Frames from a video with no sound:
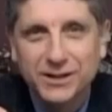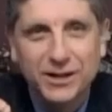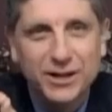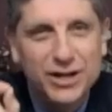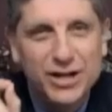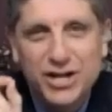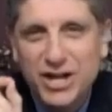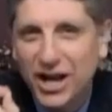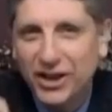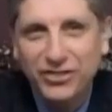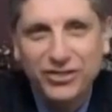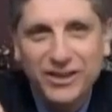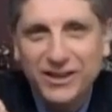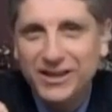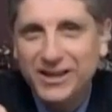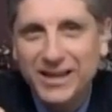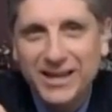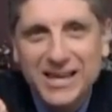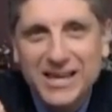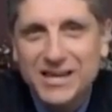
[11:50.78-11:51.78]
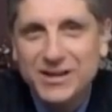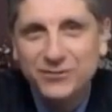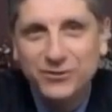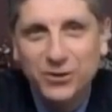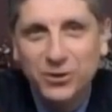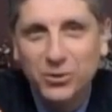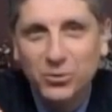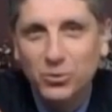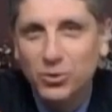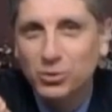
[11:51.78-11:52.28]
Nothing
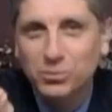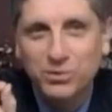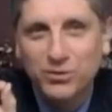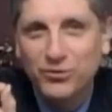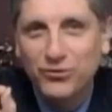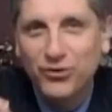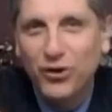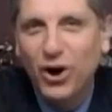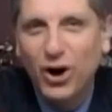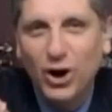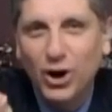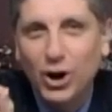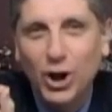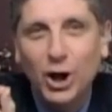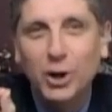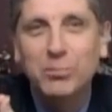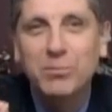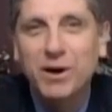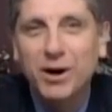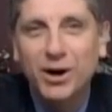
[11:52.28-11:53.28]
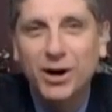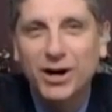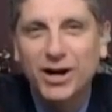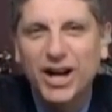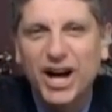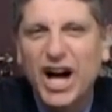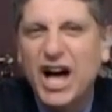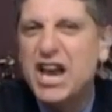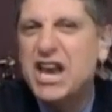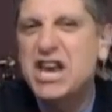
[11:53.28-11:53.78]
evil will befall
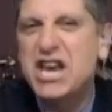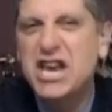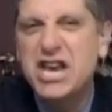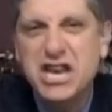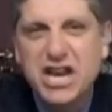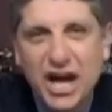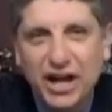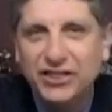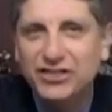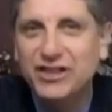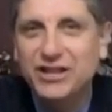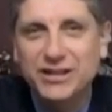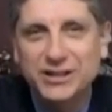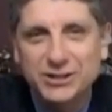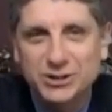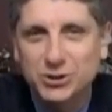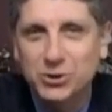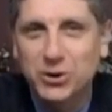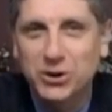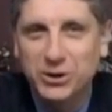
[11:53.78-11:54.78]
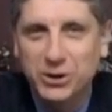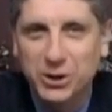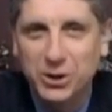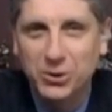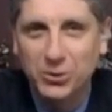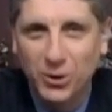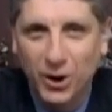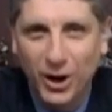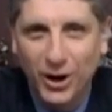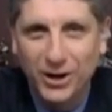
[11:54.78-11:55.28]
America. Nothing is going to
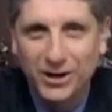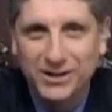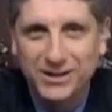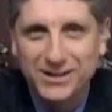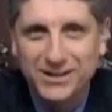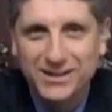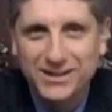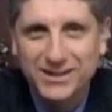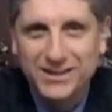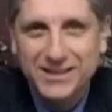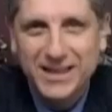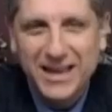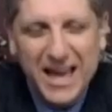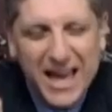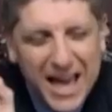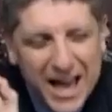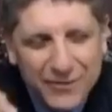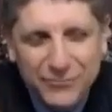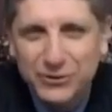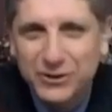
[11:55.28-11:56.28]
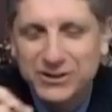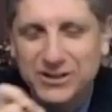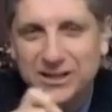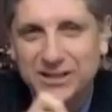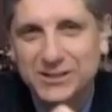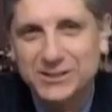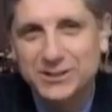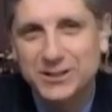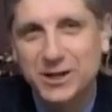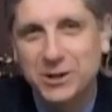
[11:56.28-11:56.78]
go wrong. Everything
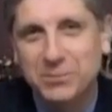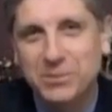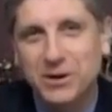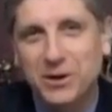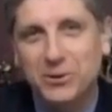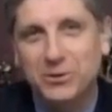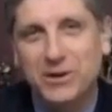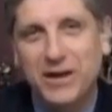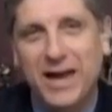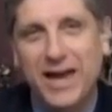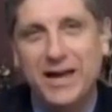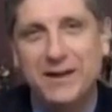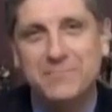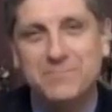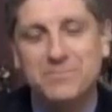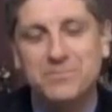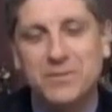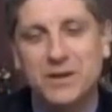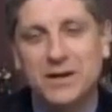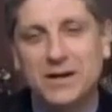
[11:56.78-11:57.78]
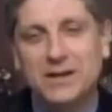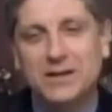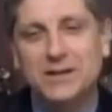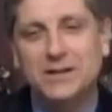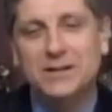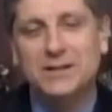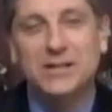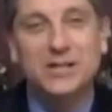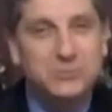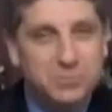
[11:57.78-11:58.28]
is going to be okay.
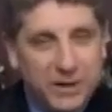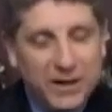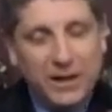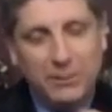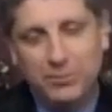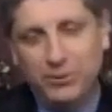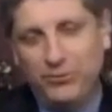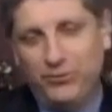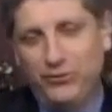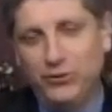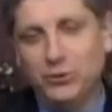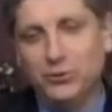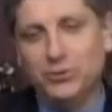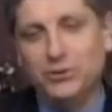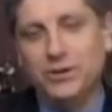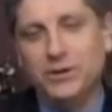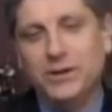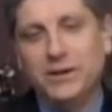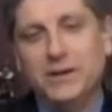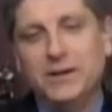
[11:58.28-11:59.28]
Let's pick up with food.